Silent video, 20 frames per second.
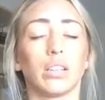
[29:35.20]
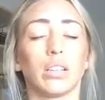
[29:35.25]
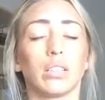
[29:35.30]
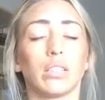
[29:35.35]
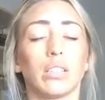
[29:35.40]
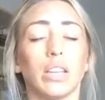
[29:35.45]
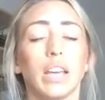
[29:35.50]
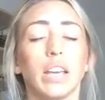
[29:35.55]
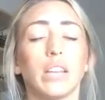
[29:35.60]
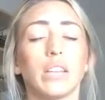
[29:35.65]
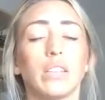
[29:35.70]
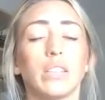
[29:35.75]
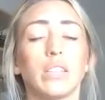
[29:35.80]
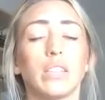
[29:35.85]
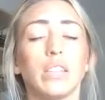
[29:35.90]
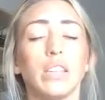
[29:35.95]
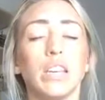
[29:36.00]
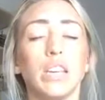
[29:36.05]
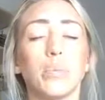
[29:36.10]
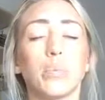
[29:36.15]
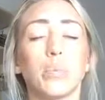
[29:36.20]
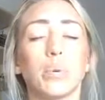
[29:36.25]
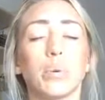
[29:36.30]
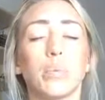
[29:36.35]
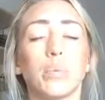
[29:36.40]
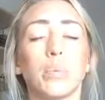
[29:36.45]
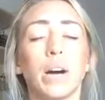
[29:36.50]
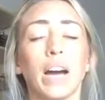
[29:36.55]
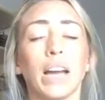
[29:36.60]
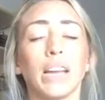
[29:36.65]
Take deep,
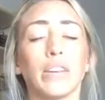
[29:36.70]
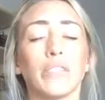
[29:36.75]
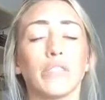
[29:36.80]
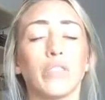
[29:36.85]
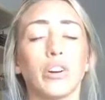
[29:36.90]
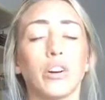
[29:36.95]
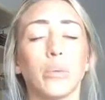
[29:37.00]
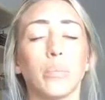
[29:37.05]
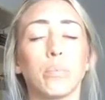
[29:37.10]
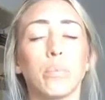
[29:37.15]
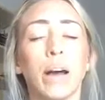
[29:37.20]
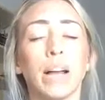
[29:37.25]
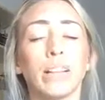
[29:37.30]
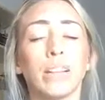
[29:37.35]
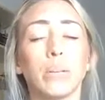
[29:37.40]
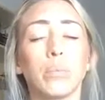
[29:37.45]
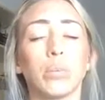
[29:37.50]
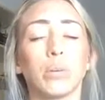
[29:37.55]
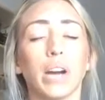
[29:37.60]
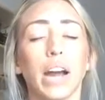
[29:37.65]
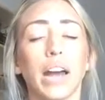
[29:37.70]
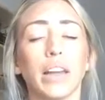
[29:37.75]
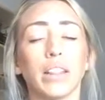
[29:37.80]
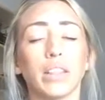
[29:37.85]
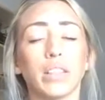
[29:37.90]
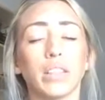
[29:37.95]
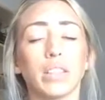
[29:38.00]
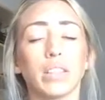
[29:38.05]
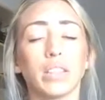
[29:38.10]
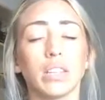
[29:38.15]
mindful belly
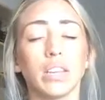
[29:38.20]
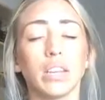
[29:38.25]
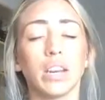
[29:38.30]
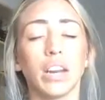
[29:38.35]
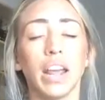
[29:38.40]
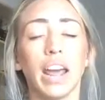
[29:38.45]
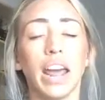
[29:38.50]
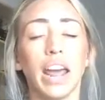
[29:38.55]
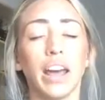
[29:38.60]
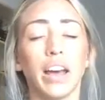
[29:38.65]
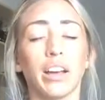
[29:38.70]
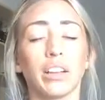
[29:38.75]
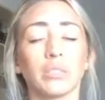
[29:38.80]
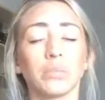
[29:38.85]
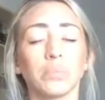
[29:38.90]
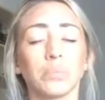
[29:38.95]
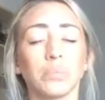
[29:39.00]
breaths. Inhale.